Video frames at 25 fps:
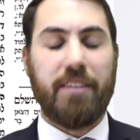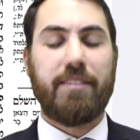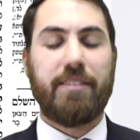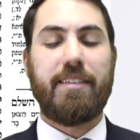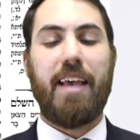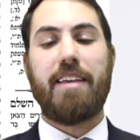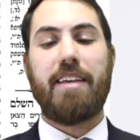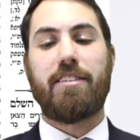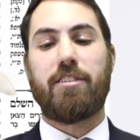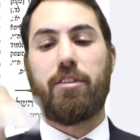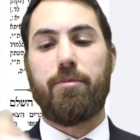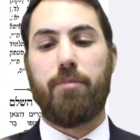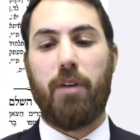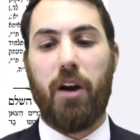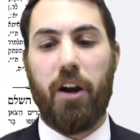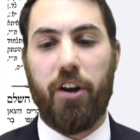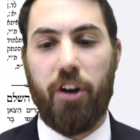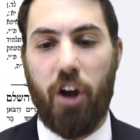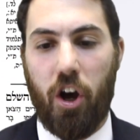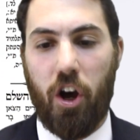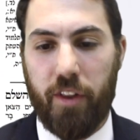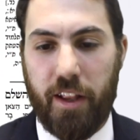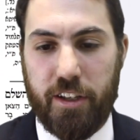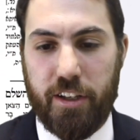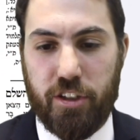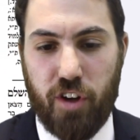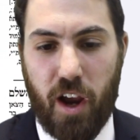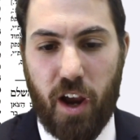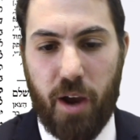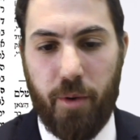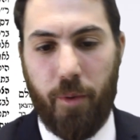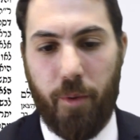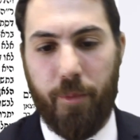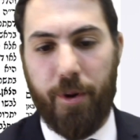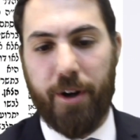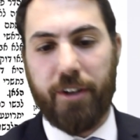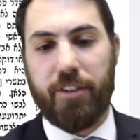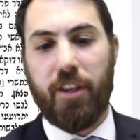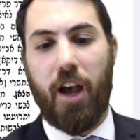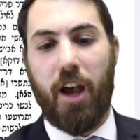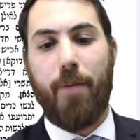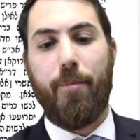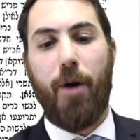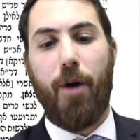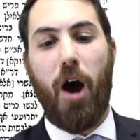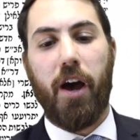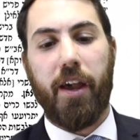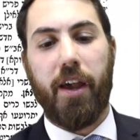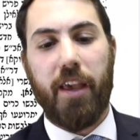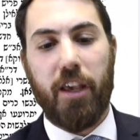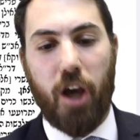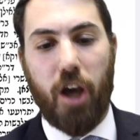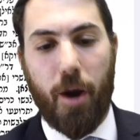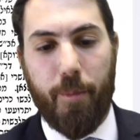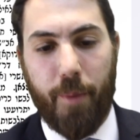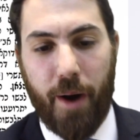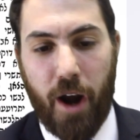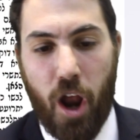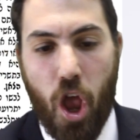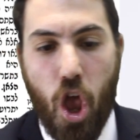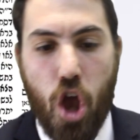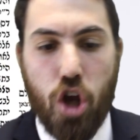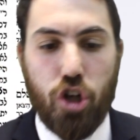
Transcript: Says the Gemara, no, let's try one more time. Hachikamer.